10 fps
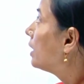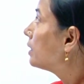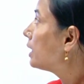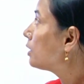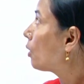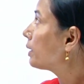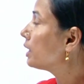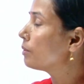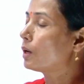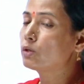Then
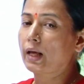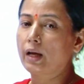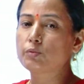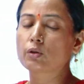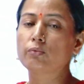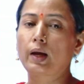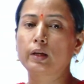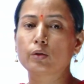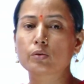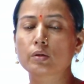talking about types of
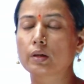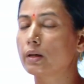values,